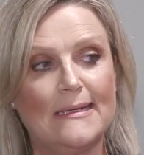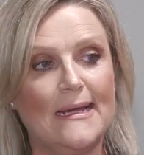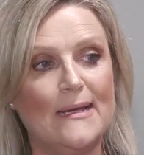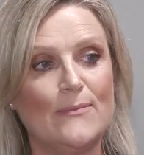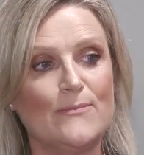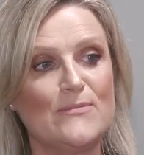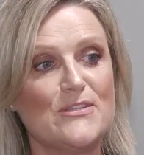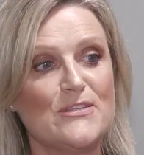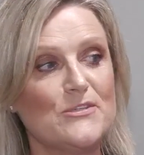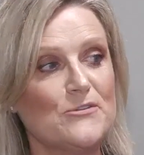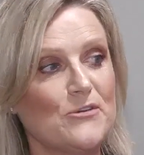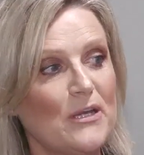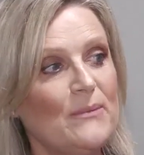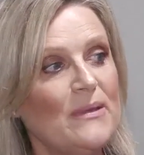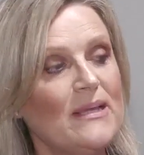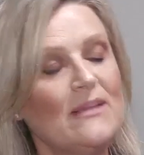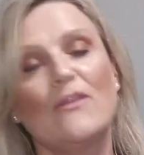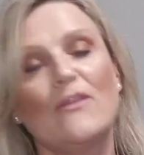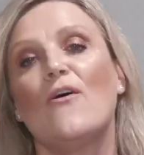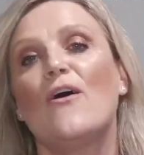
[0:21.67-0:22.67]

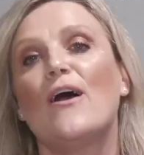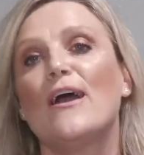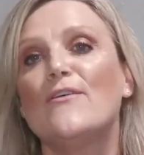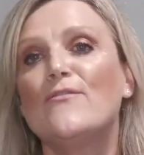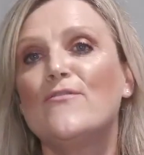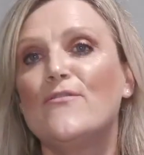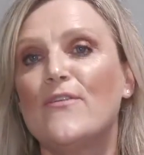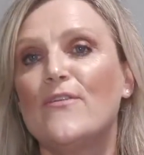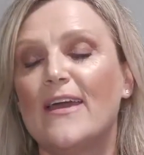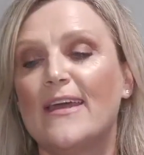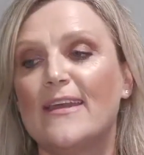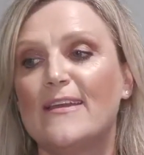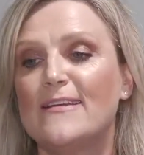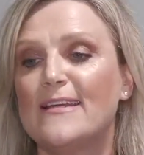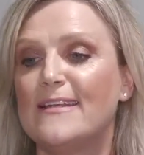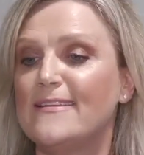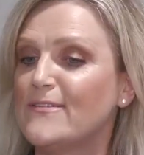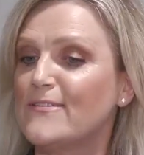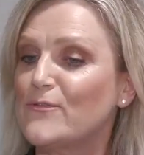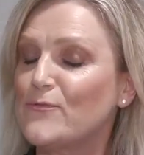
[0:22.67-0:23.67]
streaming live, and
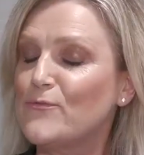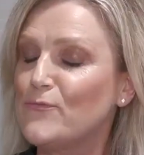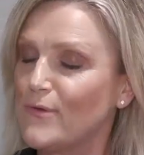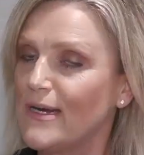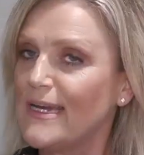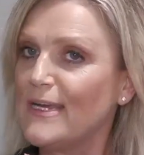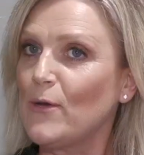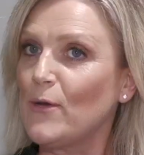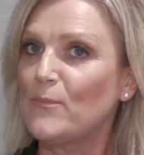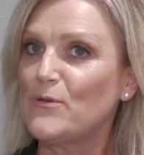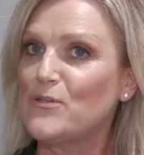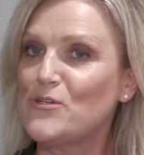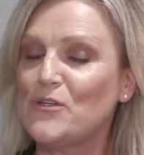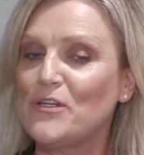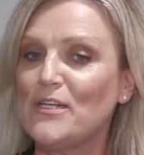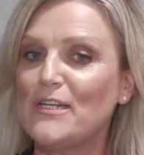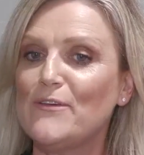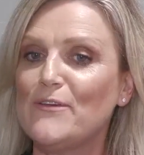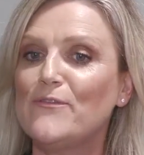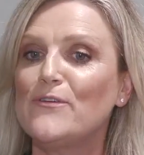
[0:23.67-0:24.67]
it's a great
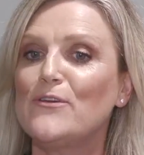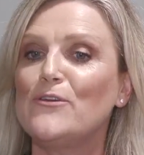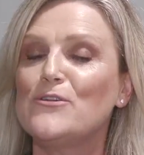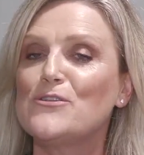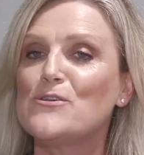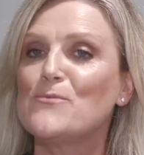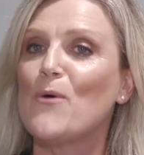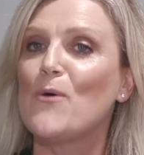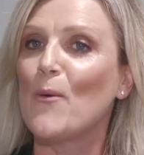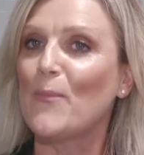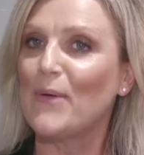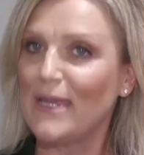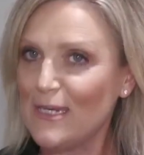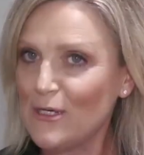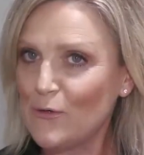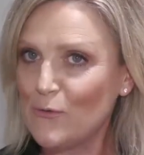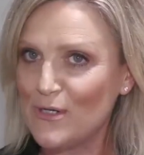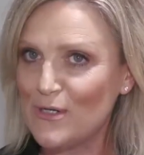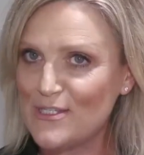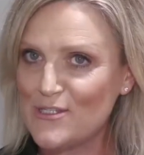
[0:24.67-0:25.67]
opportunity for you to pop any
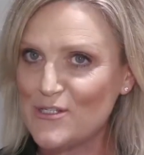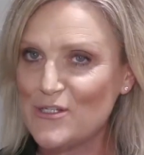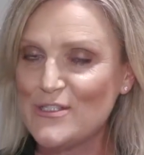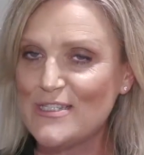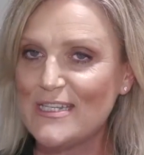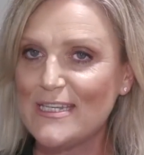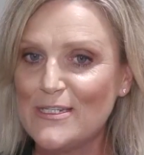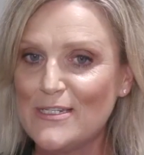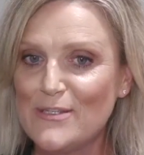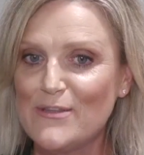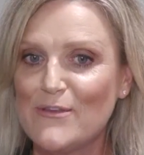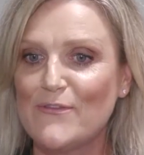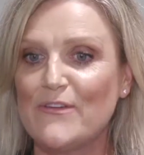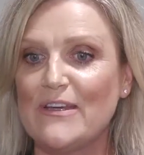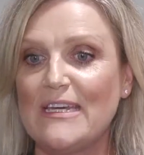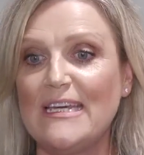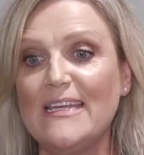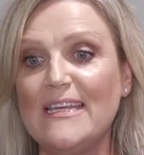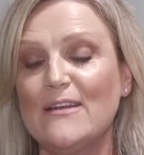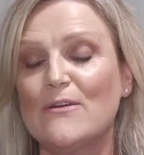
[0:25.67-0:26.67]
questions into the
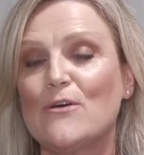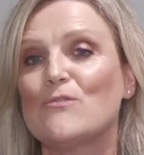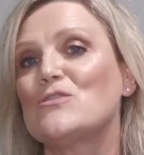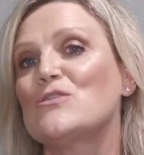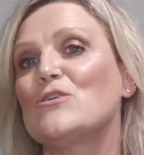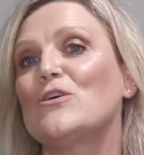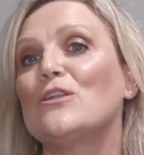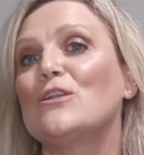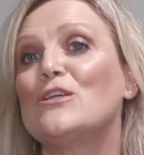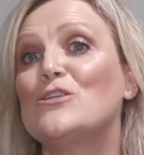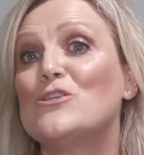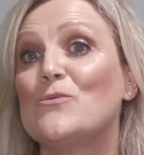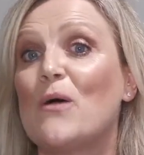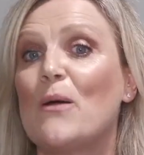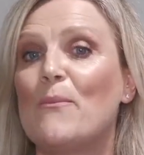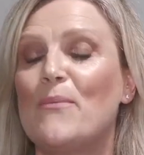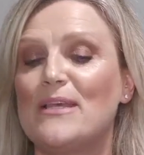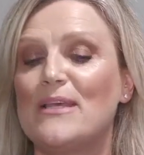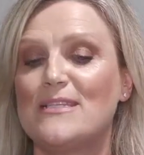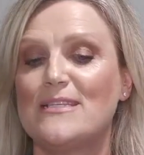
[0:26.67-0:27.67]
feed and I'll certainly do my
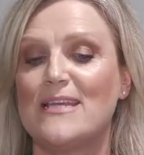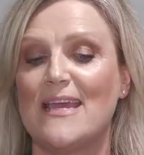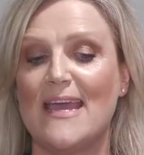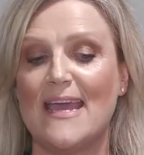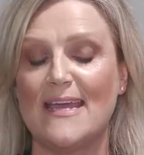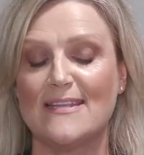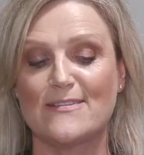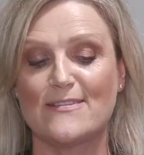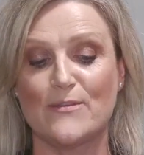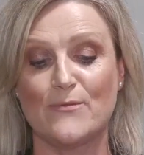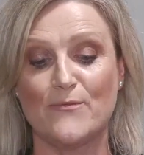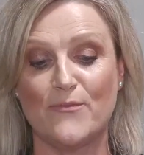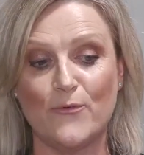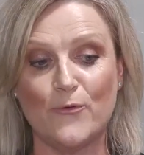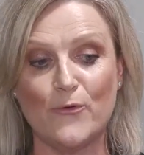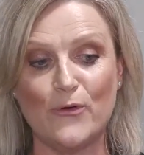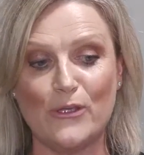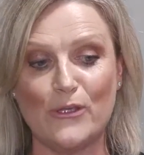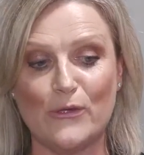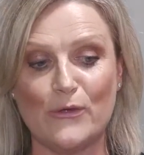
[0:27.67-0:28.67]
best to answer them
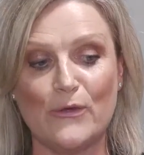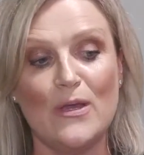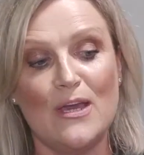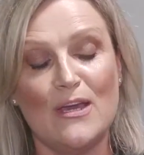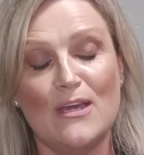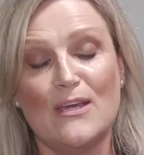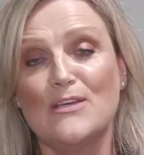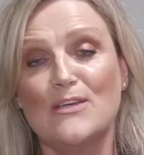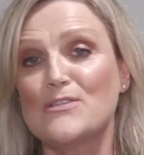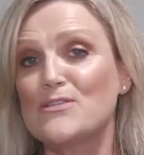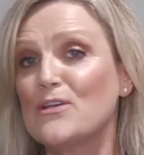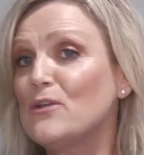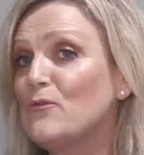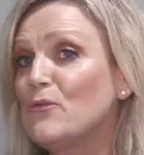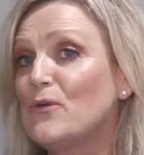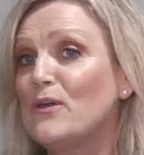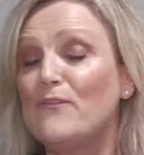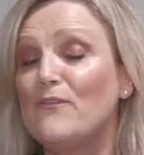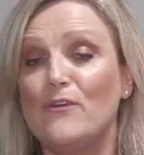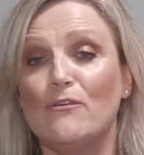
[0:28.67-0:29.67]
for you. So
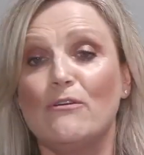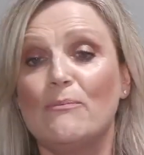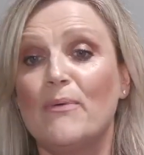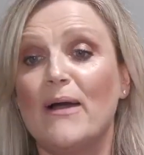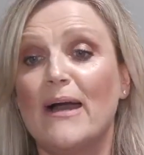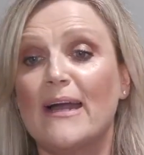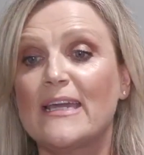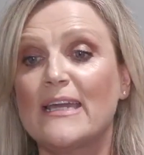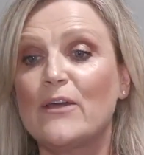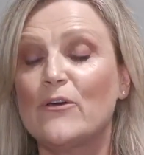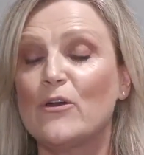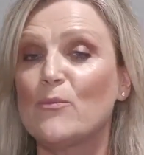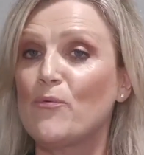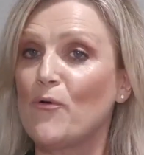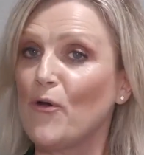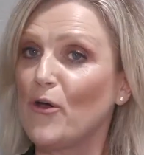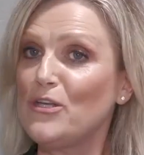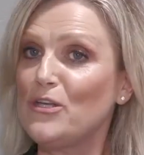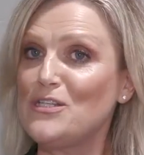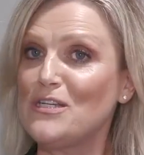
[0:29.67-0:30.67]
look, if you're embarking on a
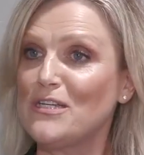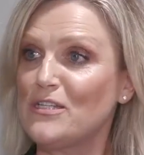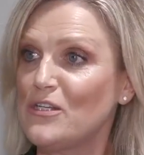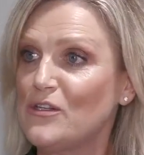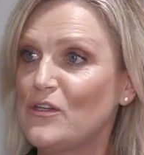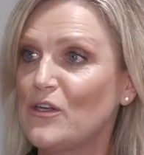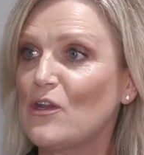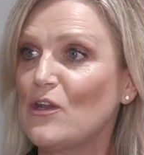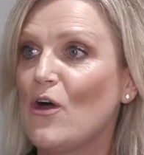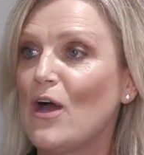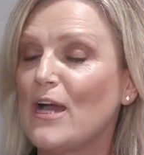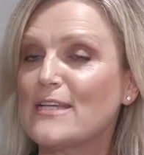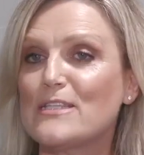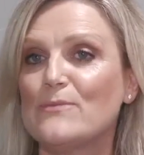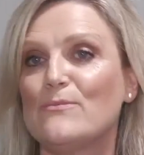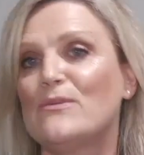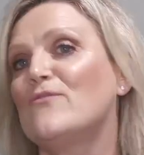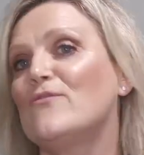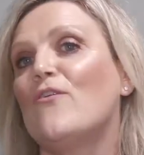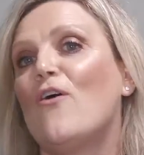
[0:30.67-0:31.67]
project and you'd like
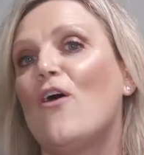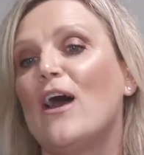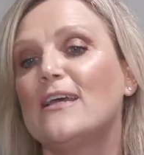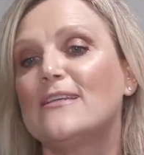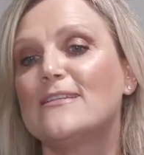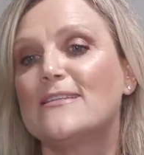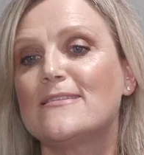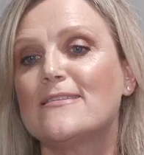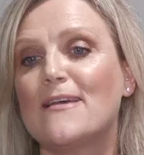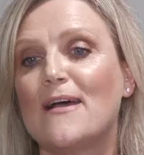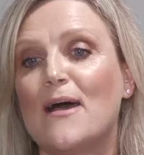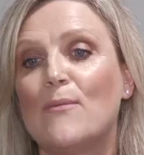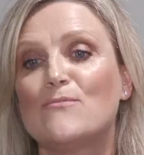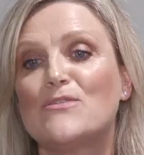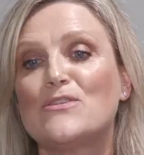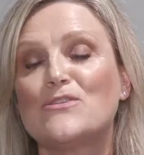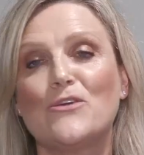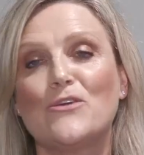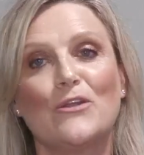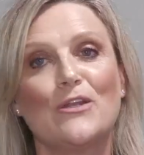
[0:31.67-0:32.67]
some advice,
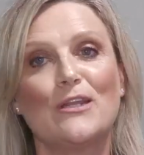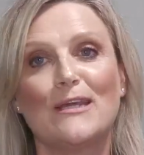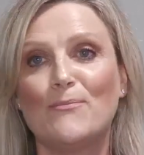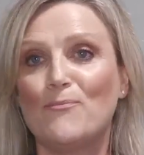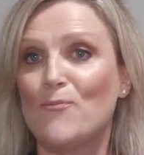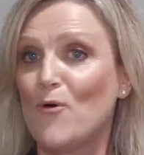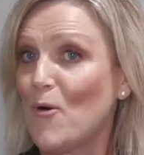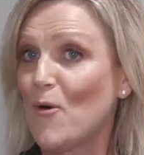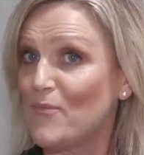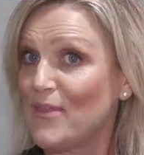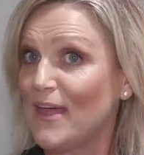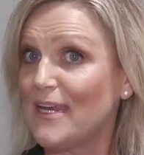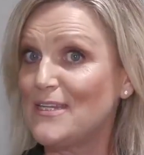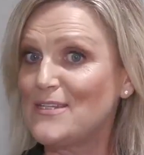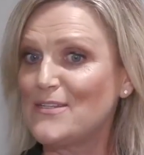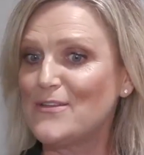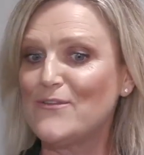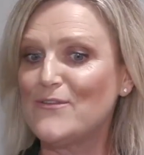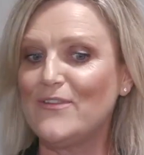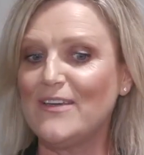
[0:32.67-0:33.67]
certainly pop that
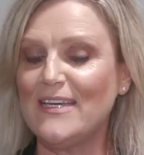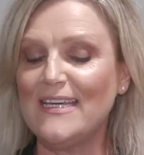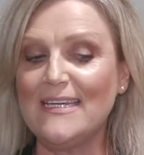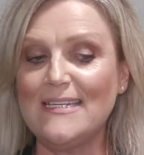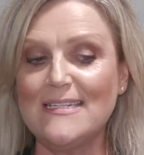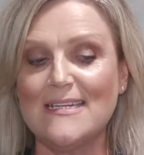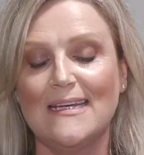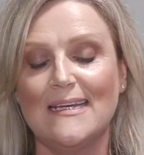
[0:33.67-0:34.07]
into the feed.